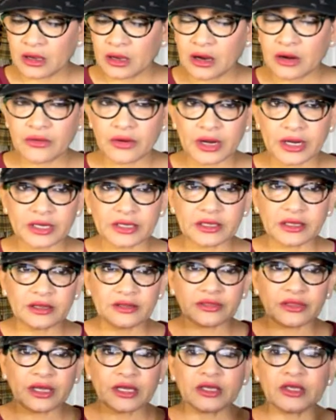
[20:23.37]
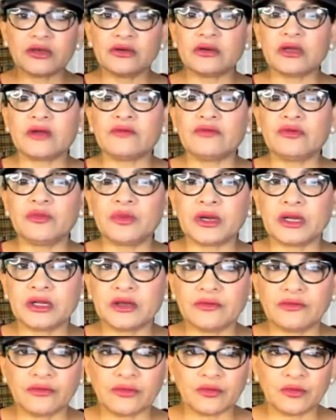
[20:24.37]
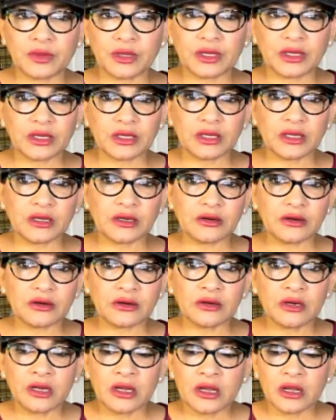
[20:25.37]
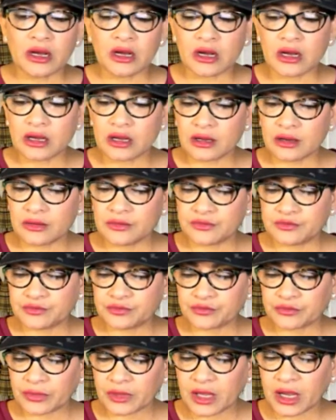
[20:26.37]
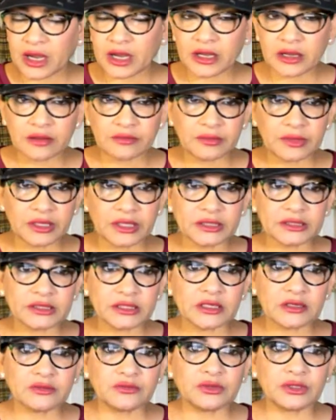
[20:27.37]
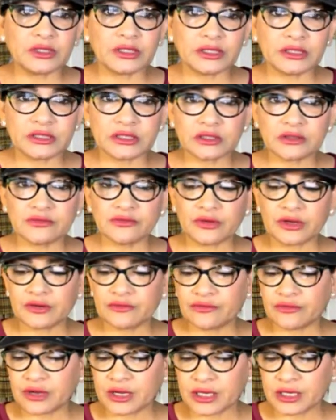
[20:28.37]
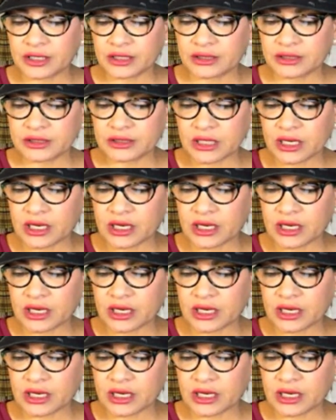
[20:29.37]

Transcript: All right. Thank you, everybody, for being here. Um, I am Lisa with Lisa's Fun Finds.